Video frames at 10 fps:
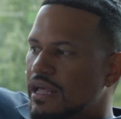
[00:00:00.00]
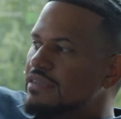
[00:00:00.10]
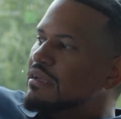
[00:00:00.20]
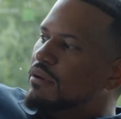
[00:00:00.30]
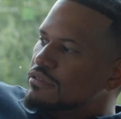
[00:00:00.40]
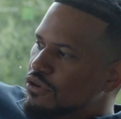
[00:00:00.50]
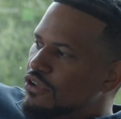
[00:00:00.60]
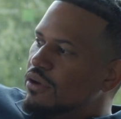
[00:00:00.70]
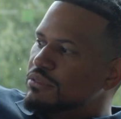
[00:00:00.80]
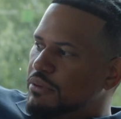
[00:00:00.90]
Last time I saw
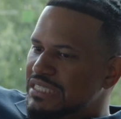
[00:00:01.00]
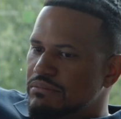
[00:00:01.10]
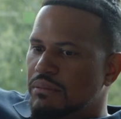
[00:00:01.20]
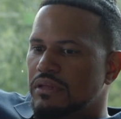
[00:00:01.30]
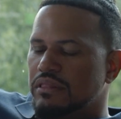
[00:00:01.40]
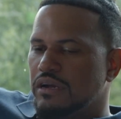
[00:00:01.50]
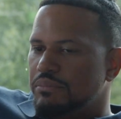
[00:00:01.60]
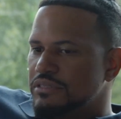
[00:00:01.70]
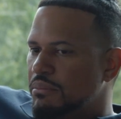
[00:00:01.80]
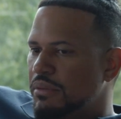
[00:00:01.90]
you, I was speaking about my
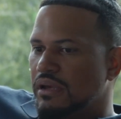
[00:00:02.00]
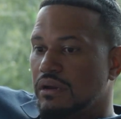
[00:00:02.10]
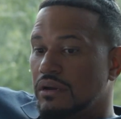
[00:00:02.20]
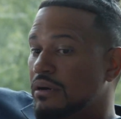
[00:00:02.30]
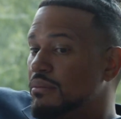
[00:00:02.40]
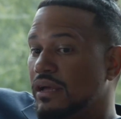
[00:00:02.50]
therapist and bigging her up.